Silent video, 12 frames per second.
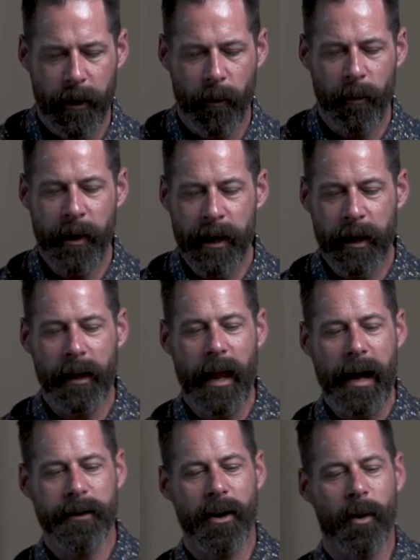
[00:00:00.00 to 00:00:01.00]
When we
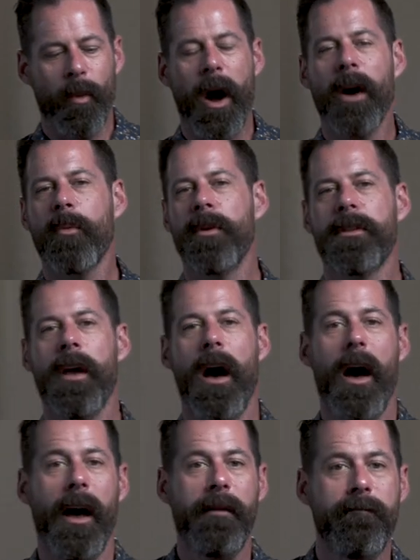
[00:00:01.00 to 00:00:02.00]
neglect our walk with
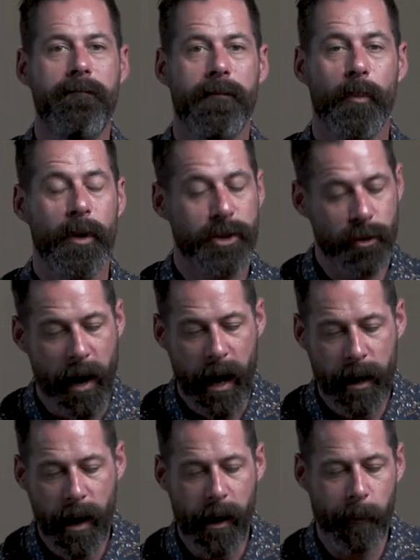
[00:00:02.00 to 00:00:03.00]
God, we
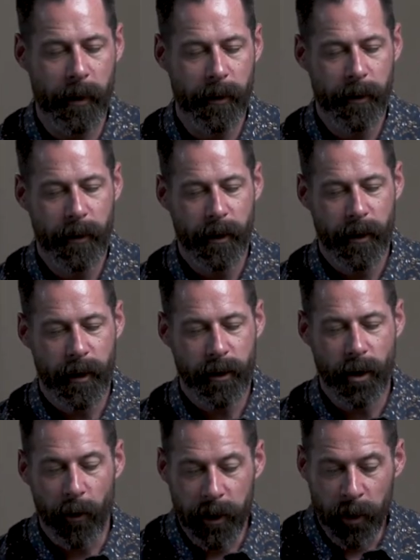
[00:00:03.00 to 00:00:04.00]
dry up.
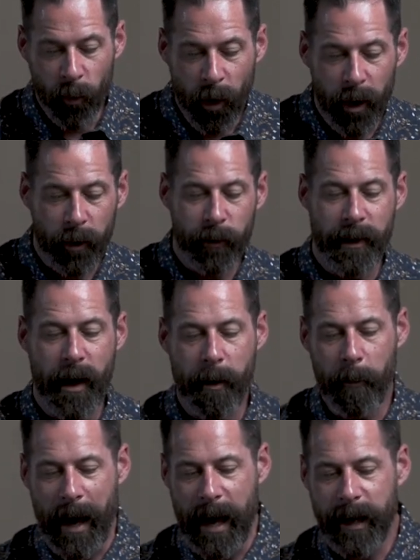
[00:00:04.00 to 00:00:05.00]
Going to work without
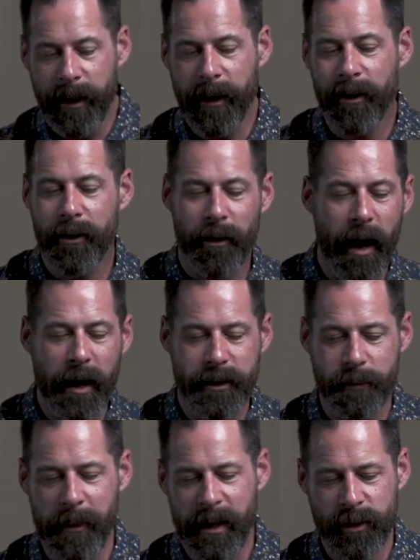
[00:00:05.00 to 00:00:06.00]
abiding in
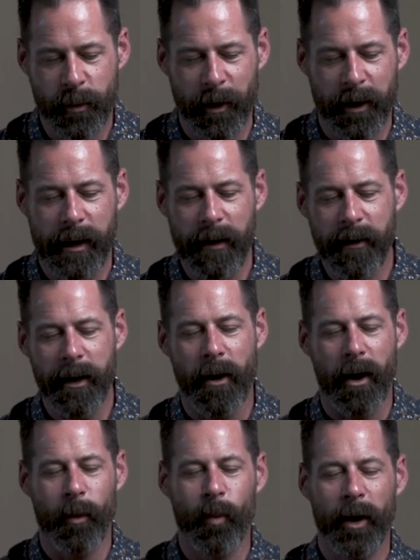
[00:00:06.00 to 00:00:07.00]
Christ means we're giving
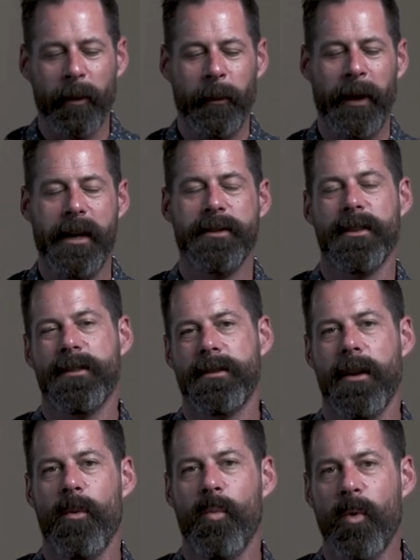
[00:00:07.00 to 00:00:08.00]
our workplaces
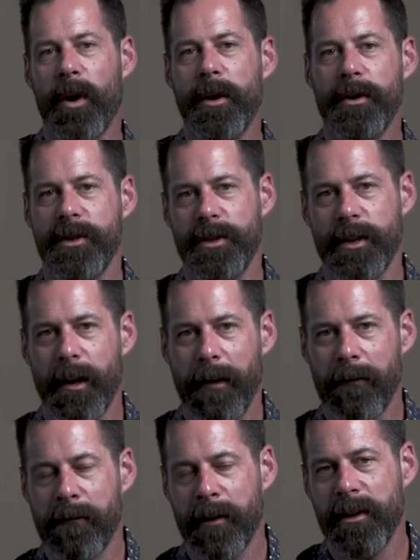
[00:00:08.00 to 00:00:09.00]
the worst
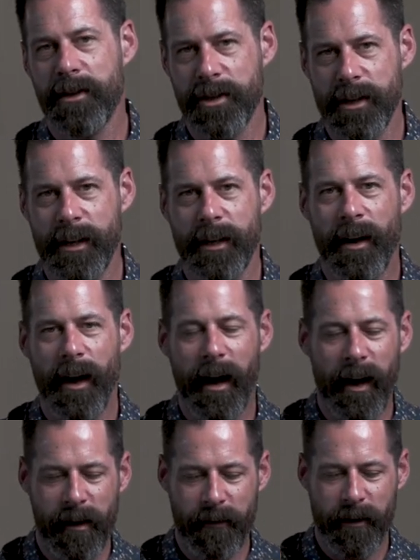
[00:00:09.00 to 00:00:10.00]
version
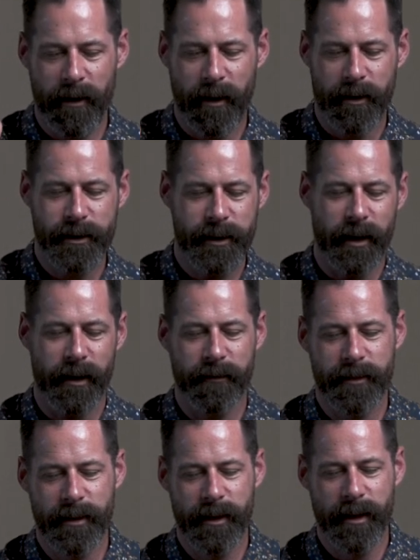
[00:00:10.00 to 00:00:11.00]
of
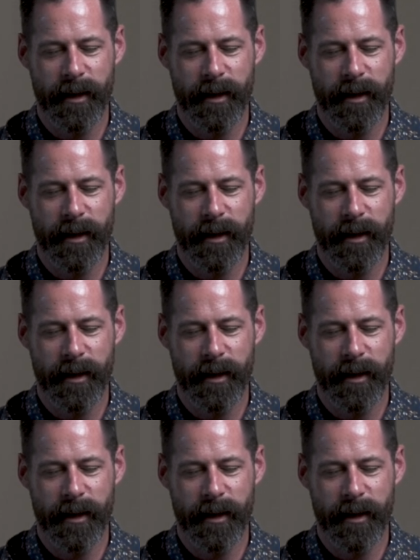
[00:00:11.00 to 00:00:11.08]
ourselves.